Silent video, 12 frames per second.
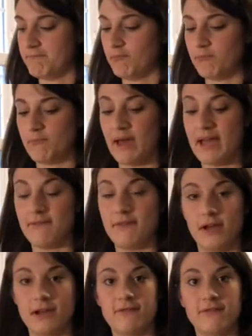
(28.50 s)
my
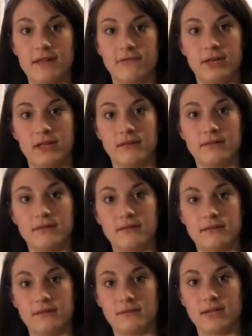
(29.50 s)
very favorite
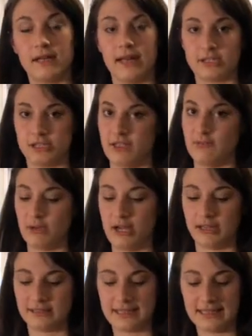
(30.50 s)
collection of
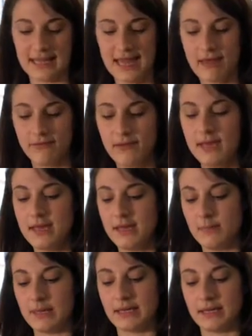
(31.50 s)
products that they have,
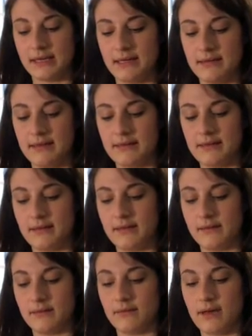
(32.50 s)
because
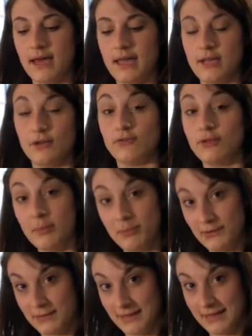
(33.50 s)
I grew up
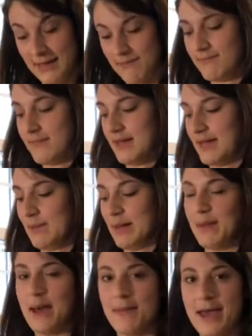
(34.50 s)
using them. My
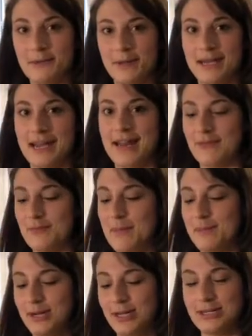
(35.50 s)
mom had one and I
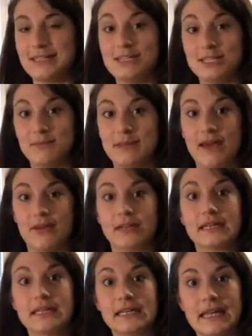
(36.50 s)
remember her teaching me how to
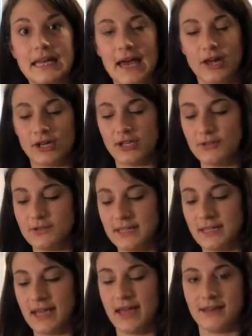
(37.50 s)
clean it, how to use
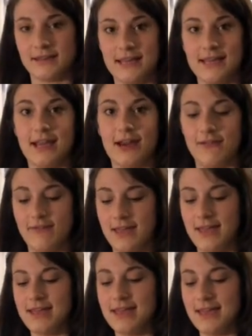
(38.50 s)
it, how to take care of
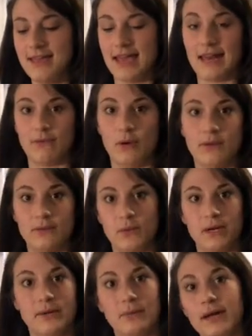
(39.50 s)
it, and I've always
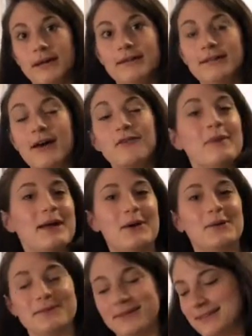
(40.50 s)
wanted one of my
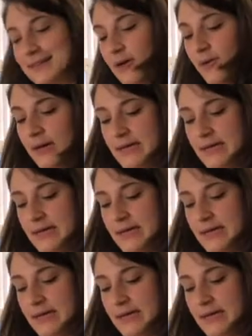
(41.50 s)
own. So